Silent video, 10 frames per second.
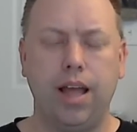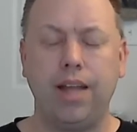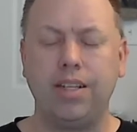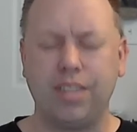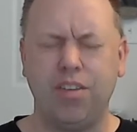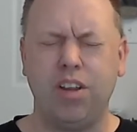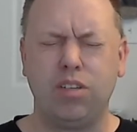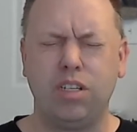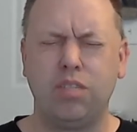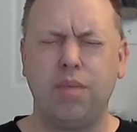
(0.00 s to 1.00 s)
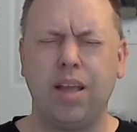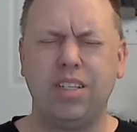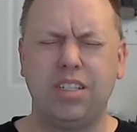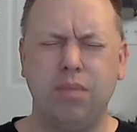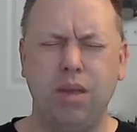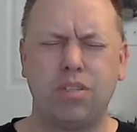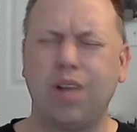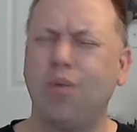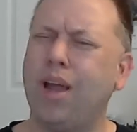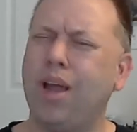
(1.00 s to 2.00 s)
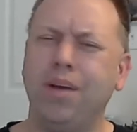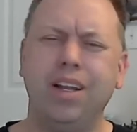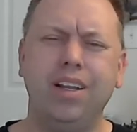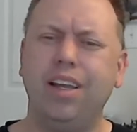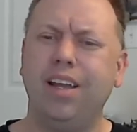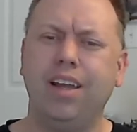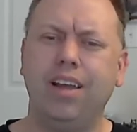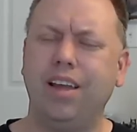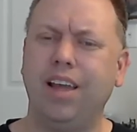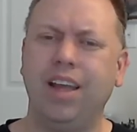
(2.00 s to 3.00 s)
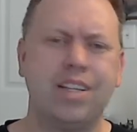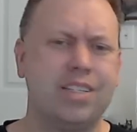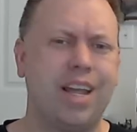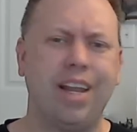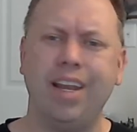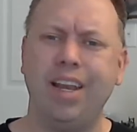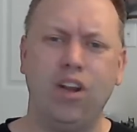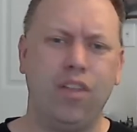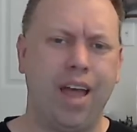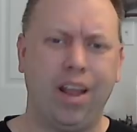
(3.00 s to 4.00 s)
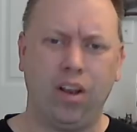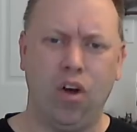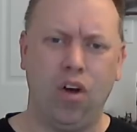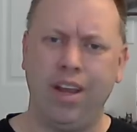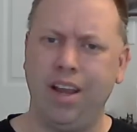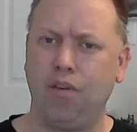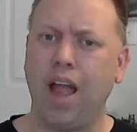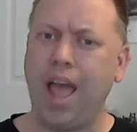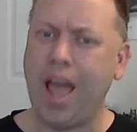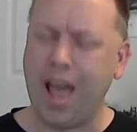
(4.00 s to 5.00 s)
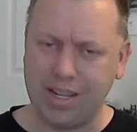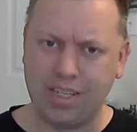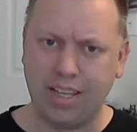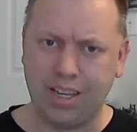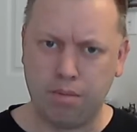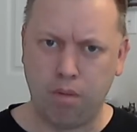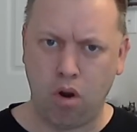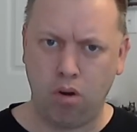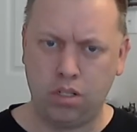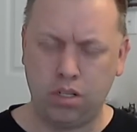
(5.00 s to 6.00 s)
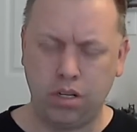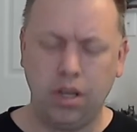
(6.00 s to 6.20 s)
And 7 years in space, to me, it was like, wait a minute, it doesn't take near that long. It never has to get to Mars.